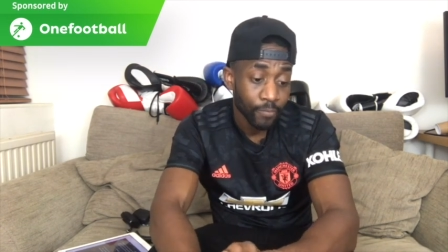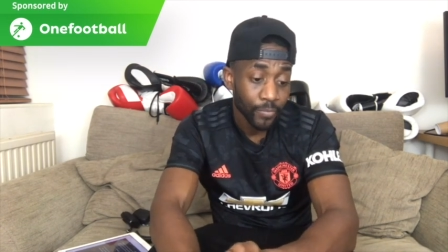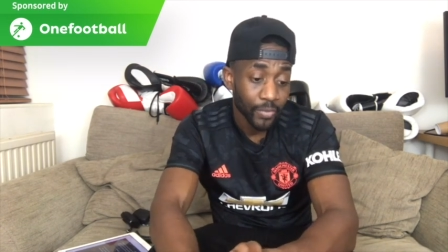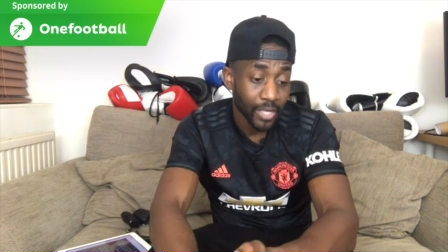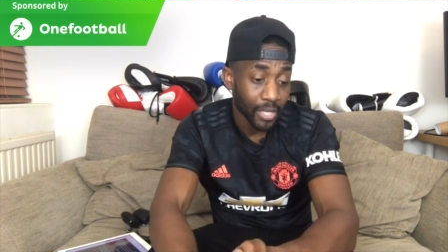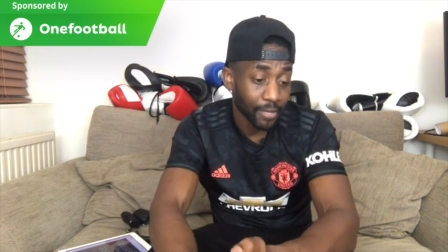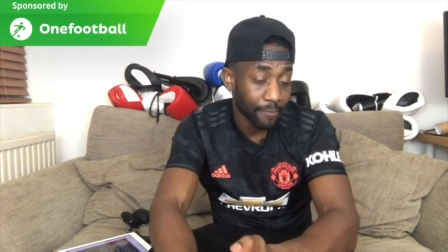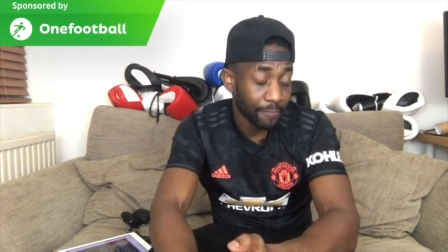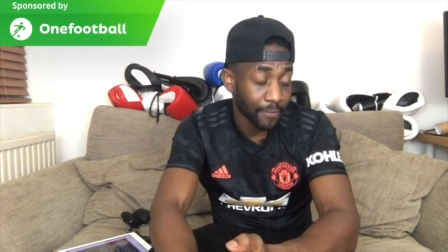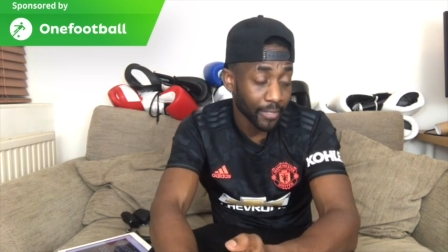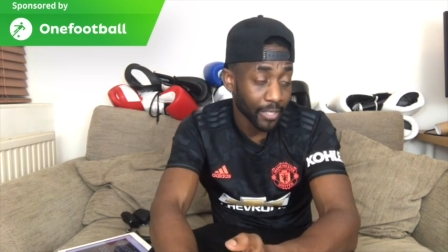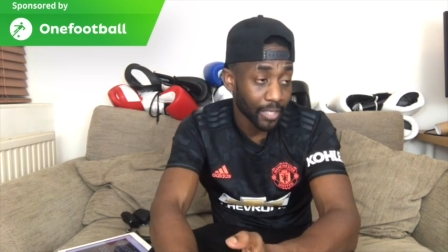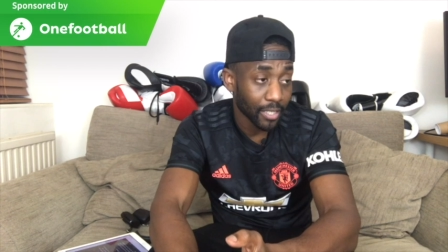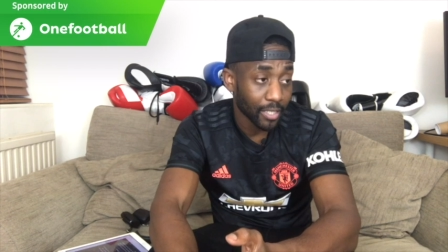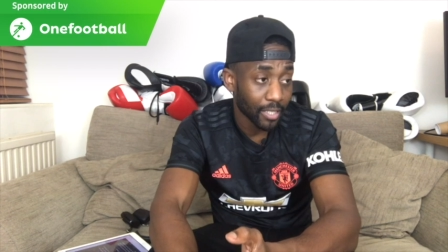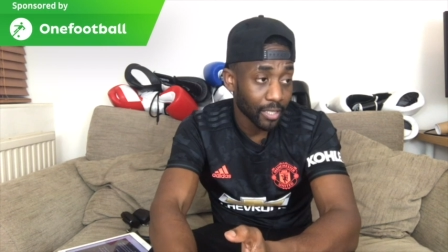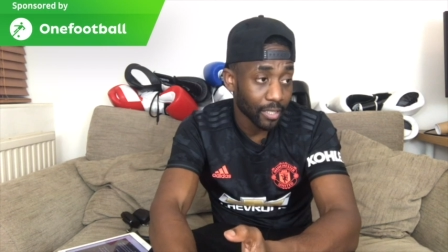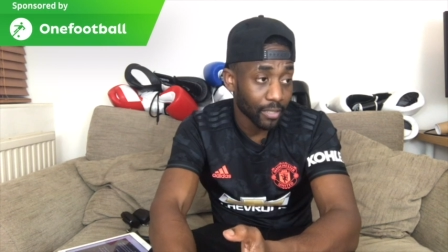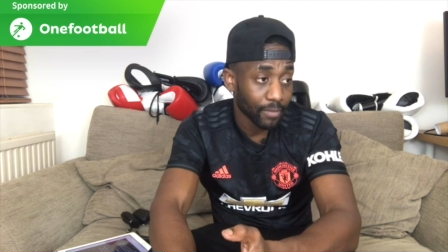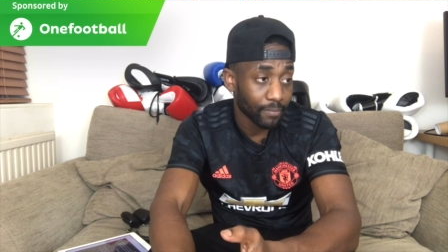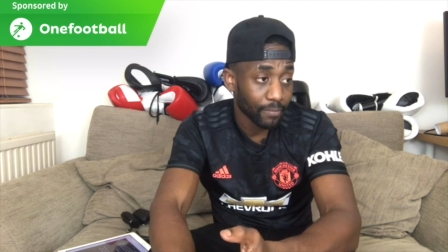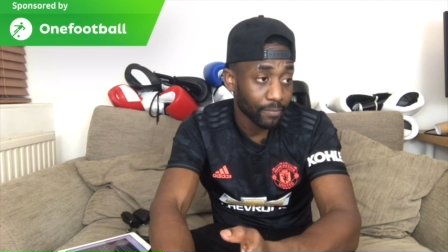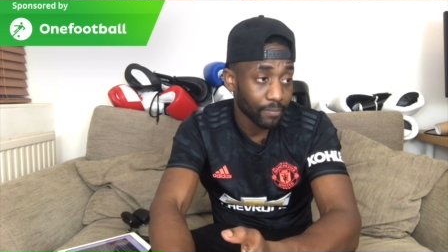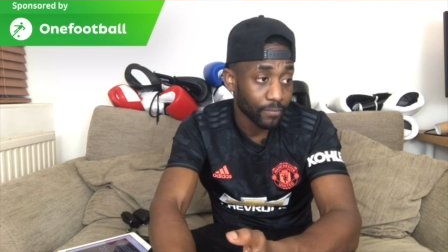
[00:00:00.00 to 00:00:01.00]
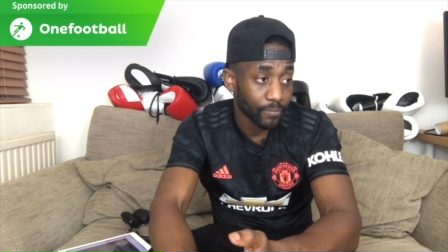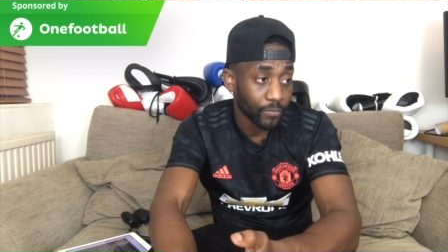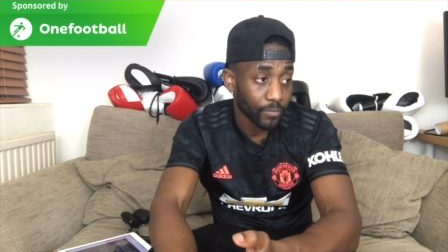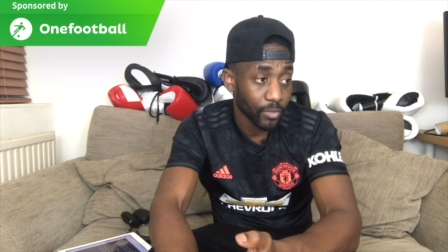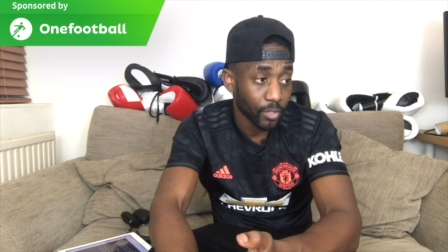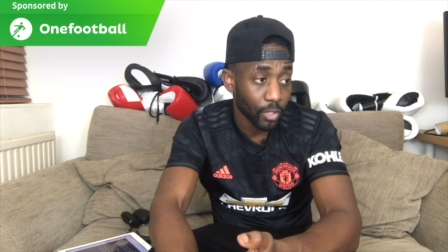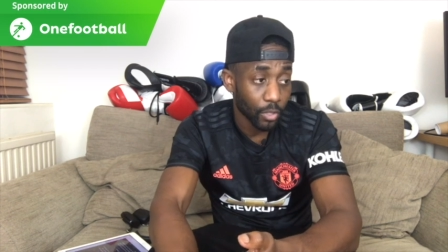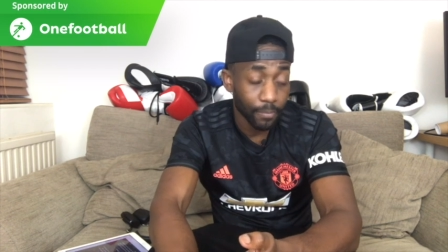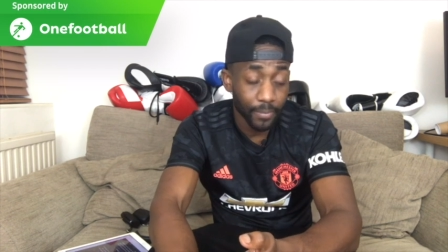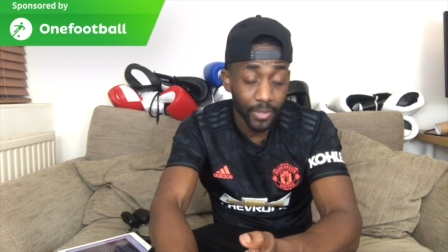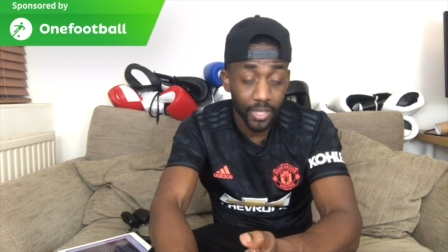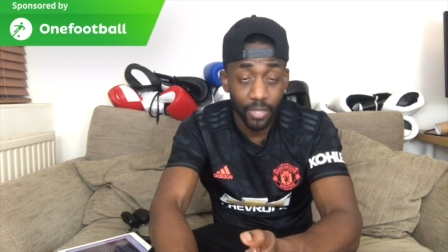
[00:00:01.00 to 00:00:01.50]
I think
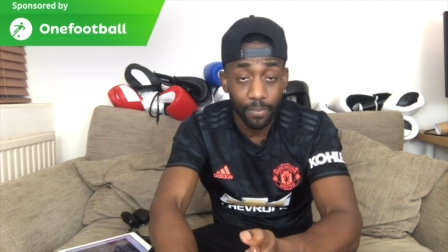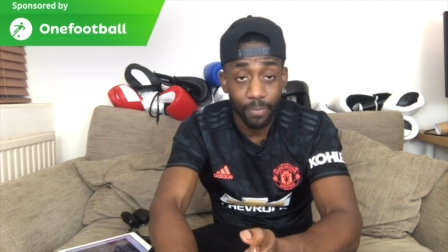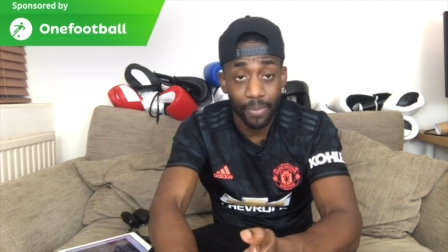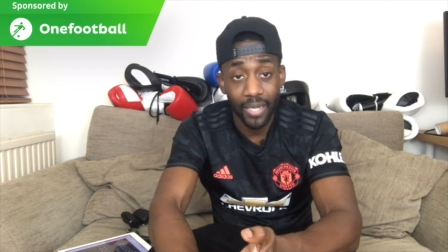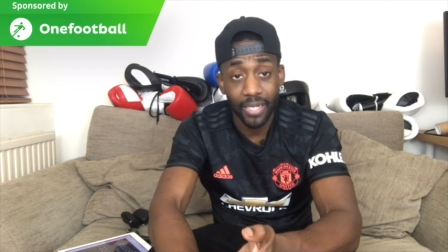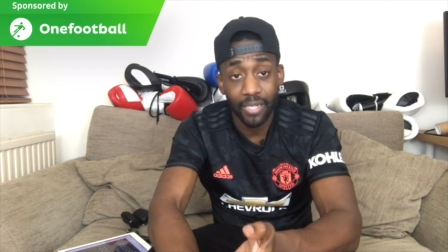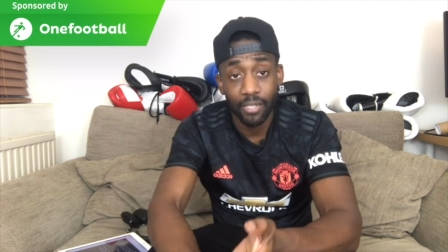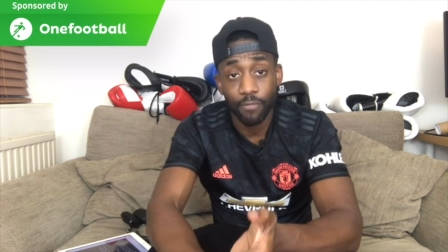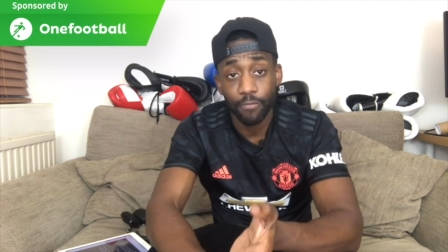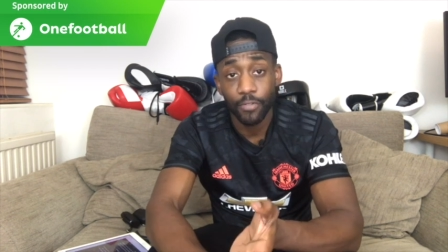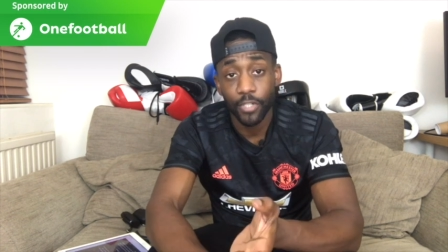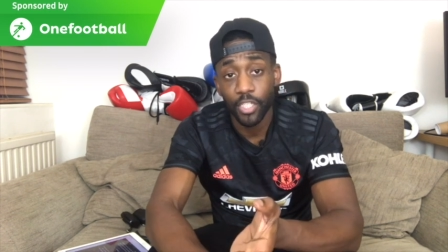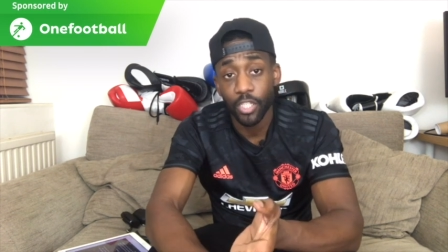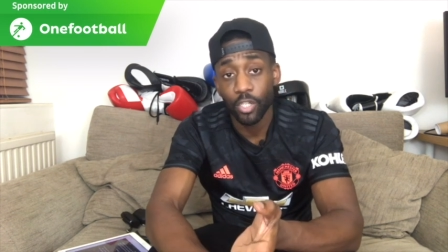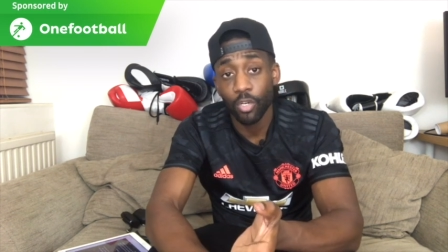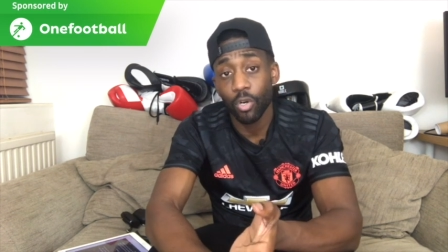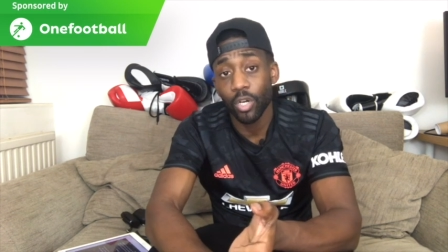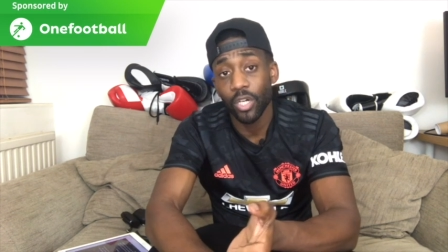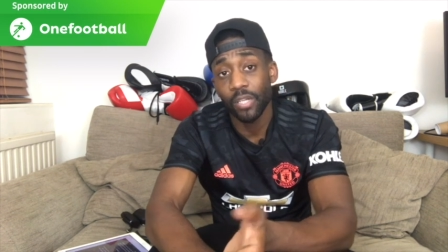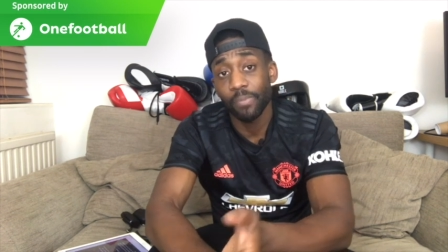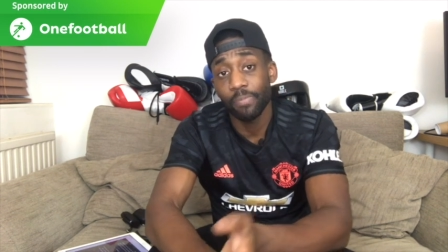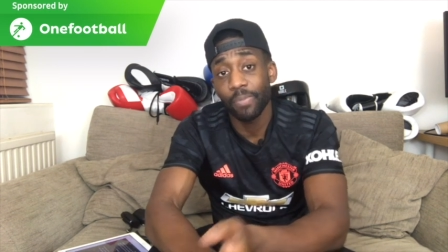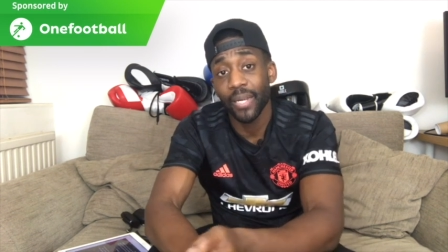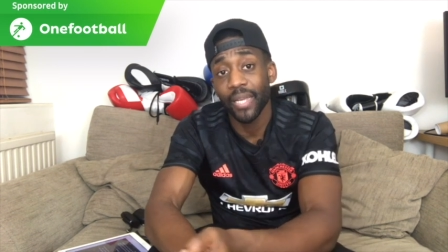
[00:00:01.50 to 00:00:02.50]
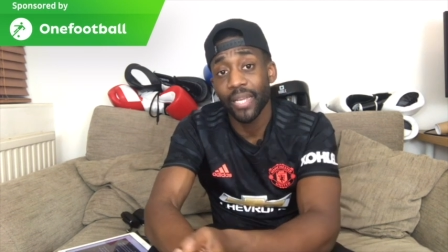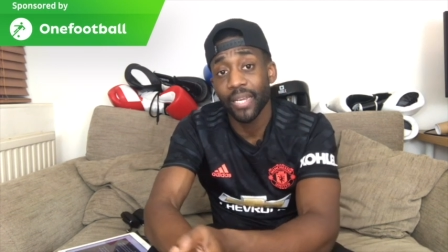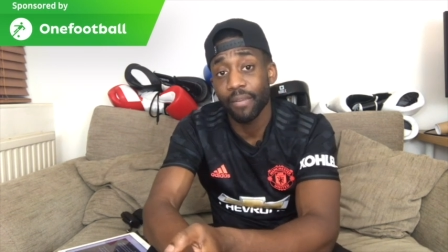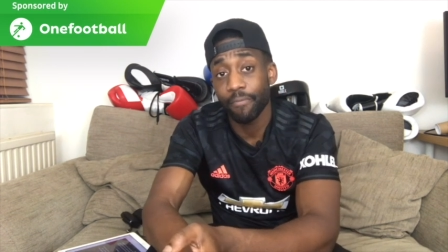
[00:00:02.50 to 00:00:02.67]
don't be surprised if you see Oli playing